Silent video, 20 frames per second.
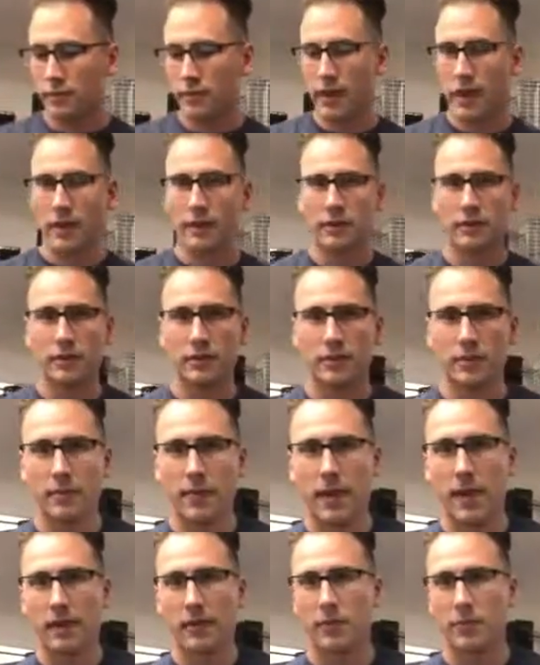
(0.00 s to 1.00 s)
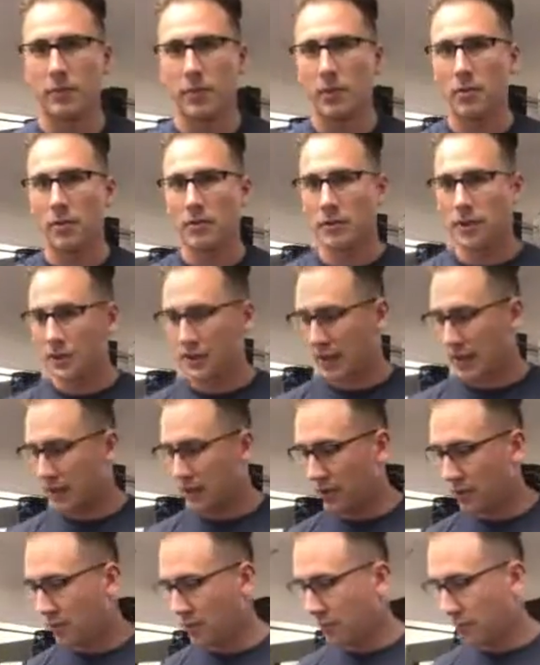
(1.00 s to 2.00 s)
thousands of pounds by mummy and
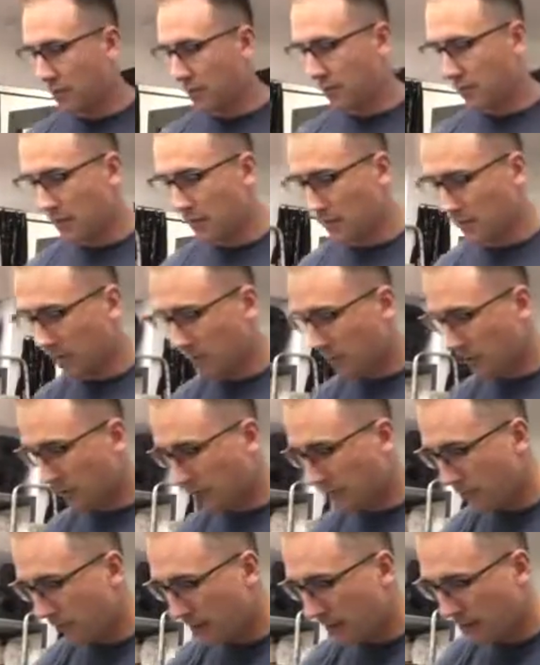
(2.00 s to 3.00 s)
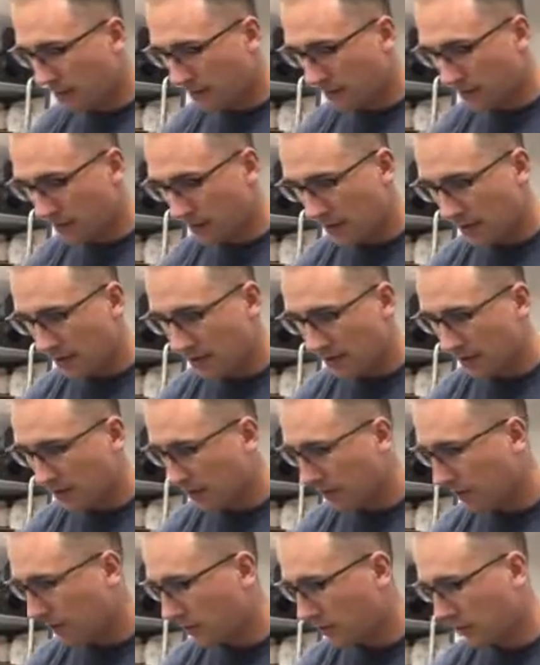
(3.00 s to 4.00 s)
daddy. I'm talking people who I've met over the years
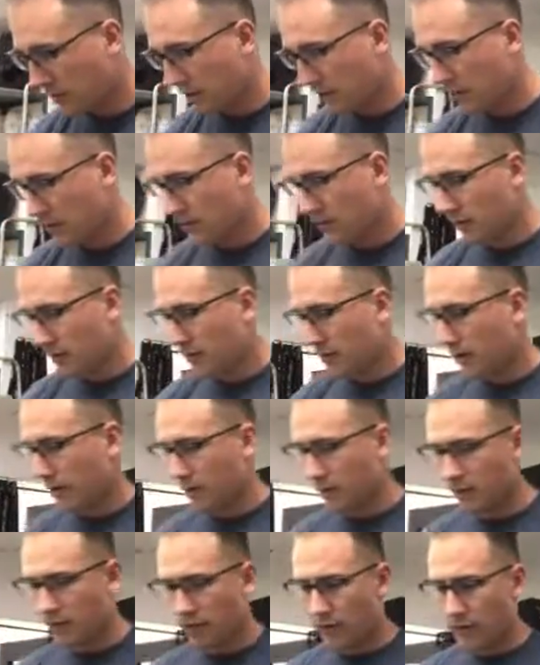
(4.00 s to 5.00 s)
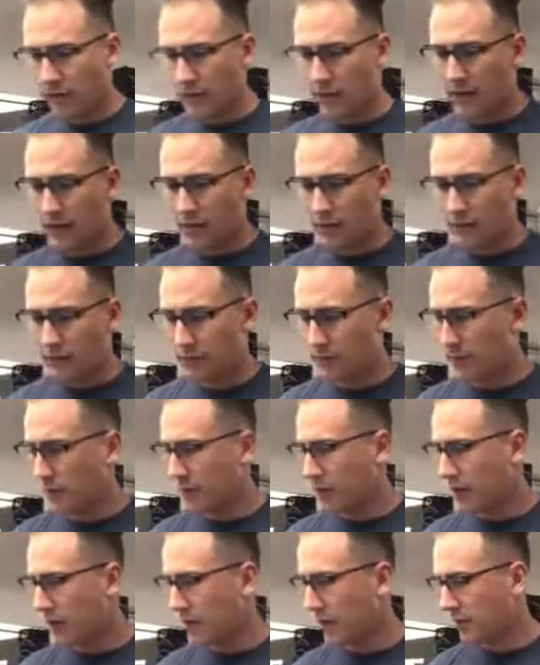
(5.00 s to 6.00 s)
who are very detached from
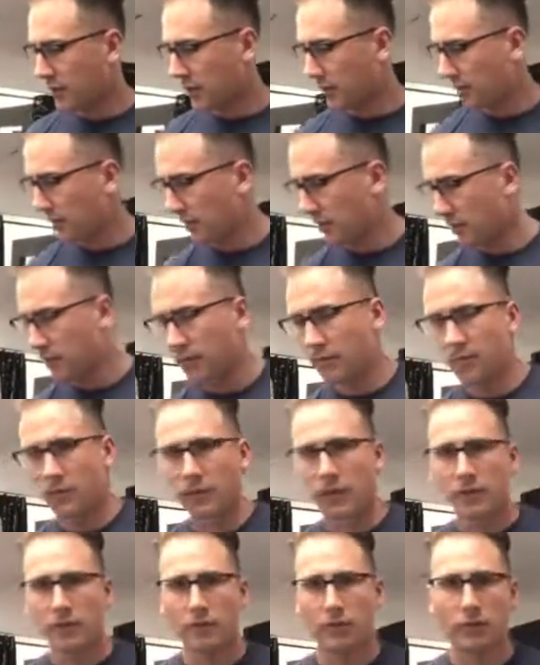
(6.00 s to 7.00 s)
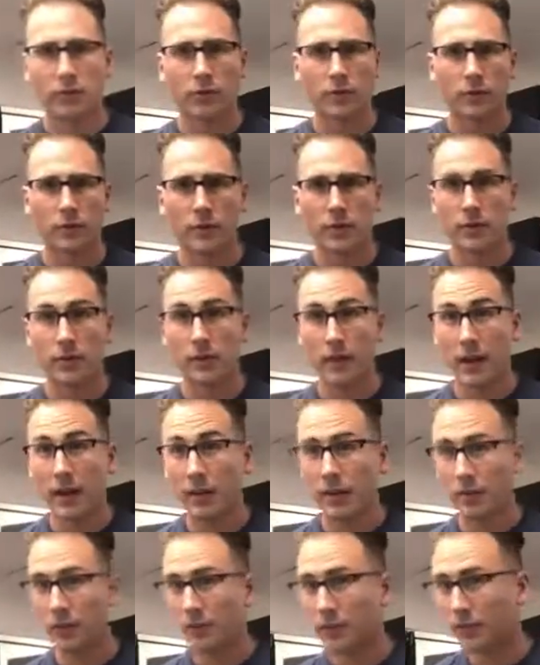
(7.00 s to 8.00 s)
society because they've been given multi-million
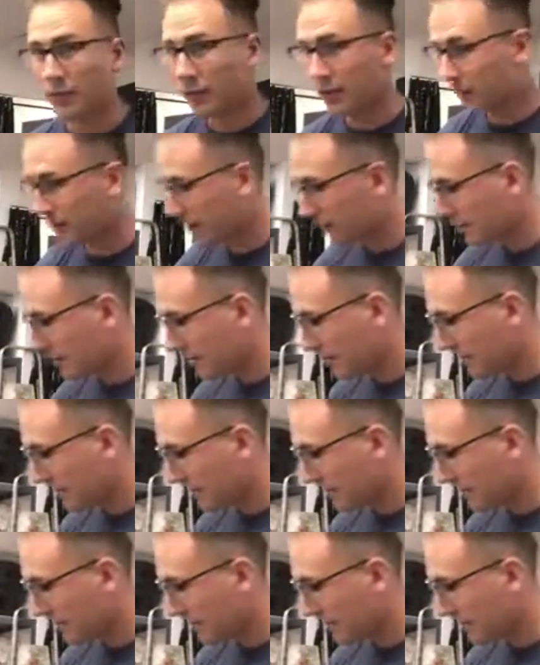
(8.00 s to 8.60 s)
pound companies.